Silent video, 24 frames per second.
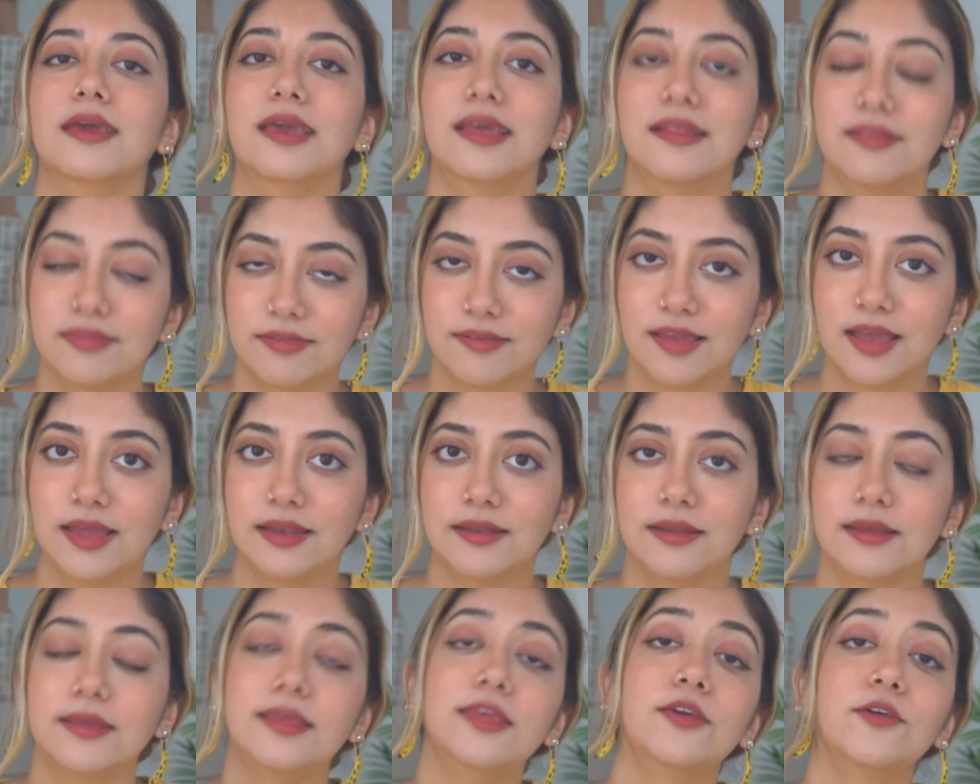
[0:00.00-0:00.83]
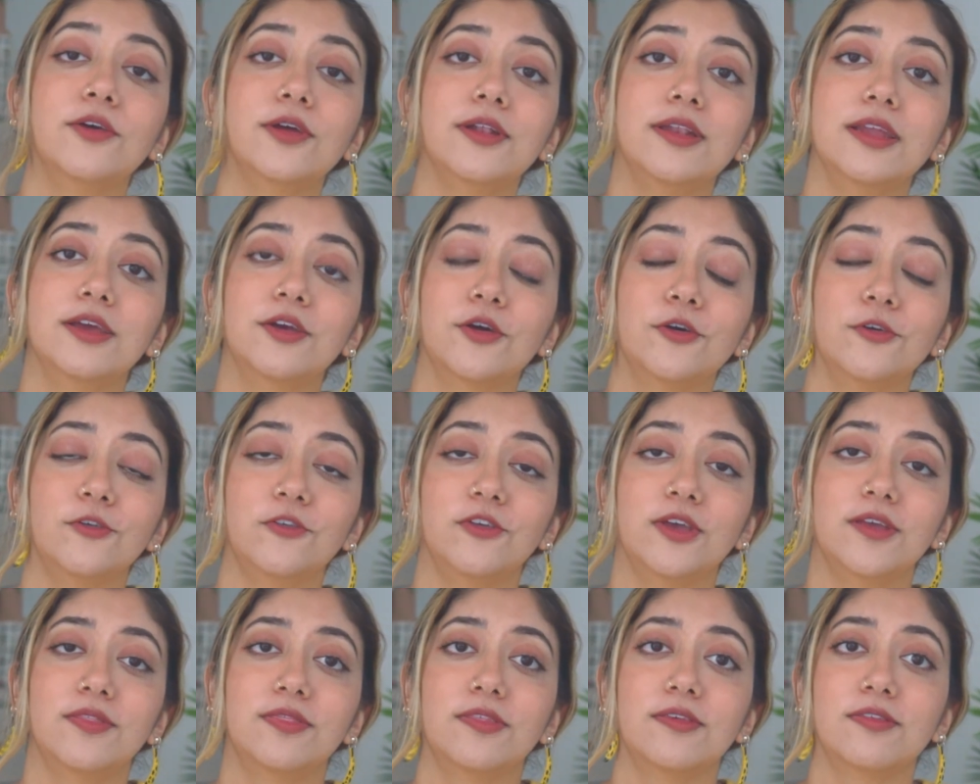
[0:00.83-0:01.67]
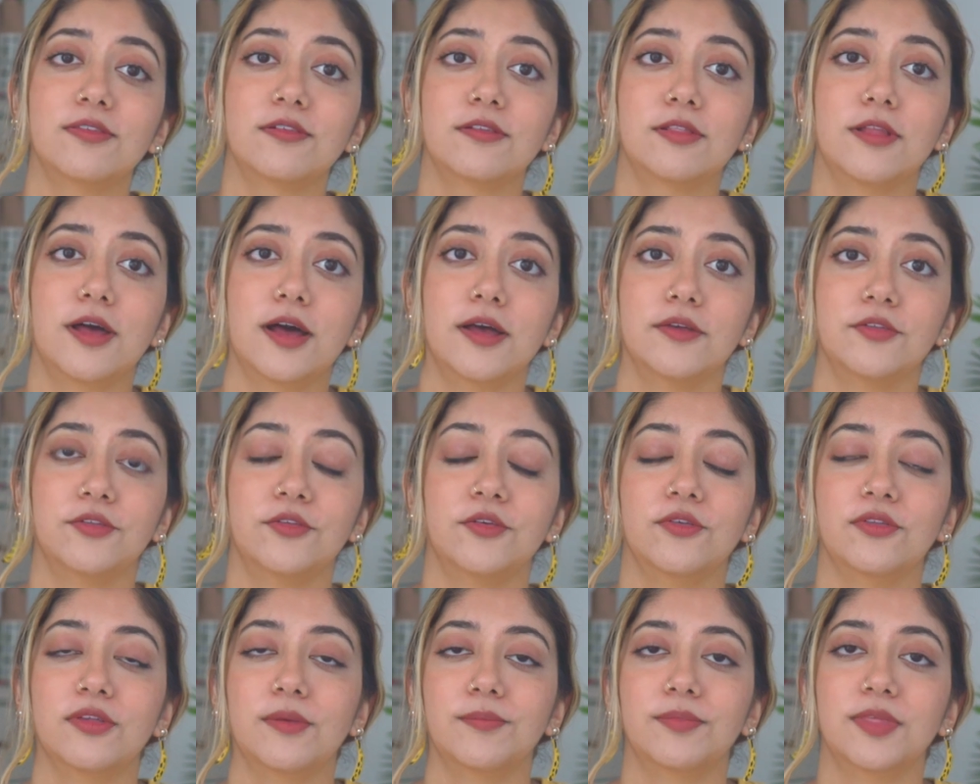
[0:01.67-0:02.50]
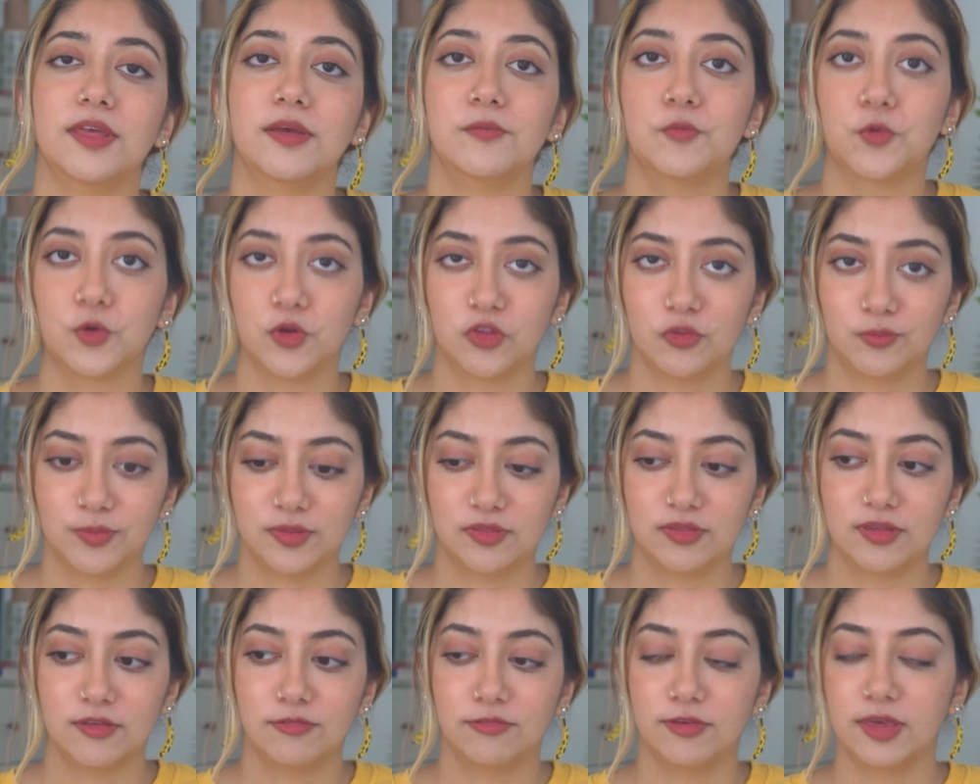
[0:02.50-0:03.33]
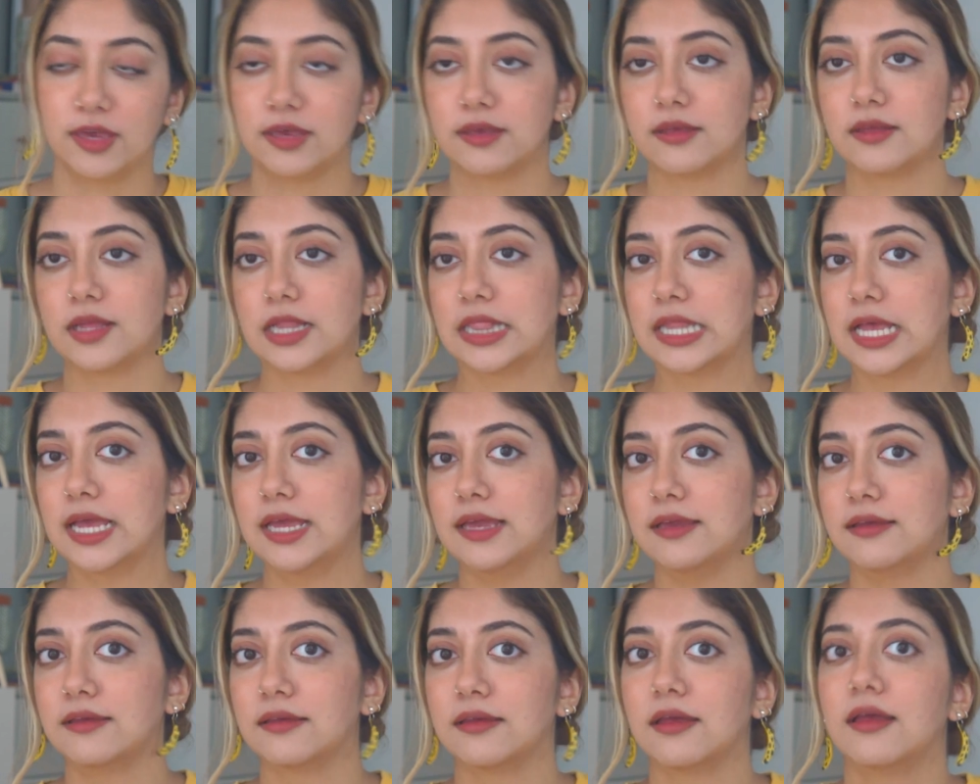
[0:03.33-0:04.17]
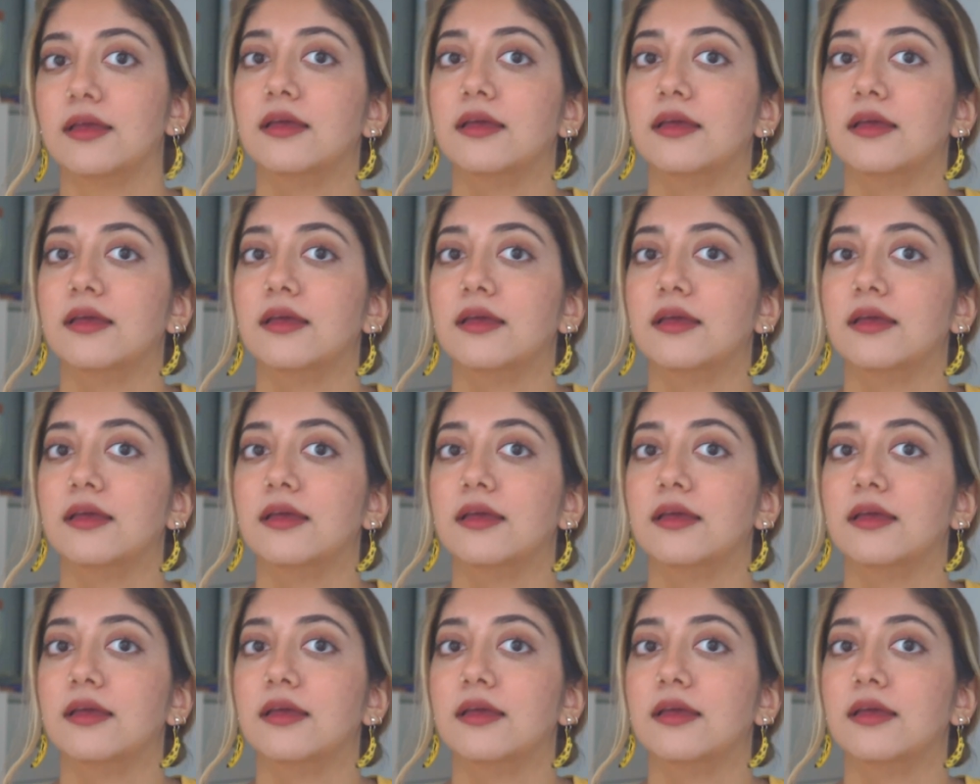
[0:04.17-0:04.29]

Instead, you could negotiate this clause to something more specific, like,